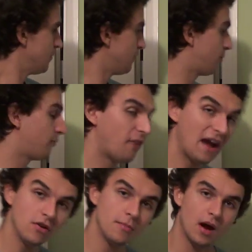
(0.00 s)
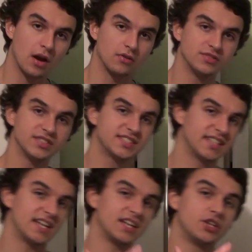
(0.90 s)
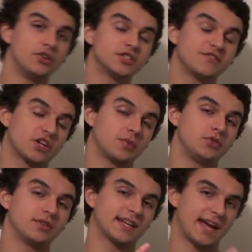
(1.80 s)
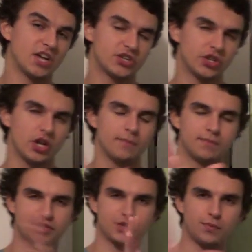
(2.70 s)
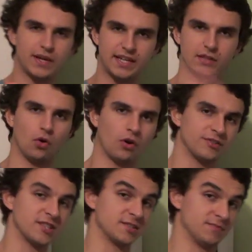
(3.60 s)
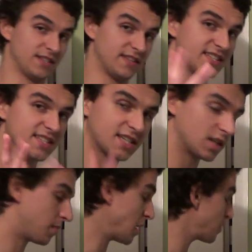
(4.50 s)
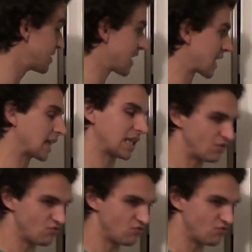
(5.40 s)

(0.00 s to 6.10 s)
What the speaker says: Pheromones are used for communication between organisms, and this is going to be particularly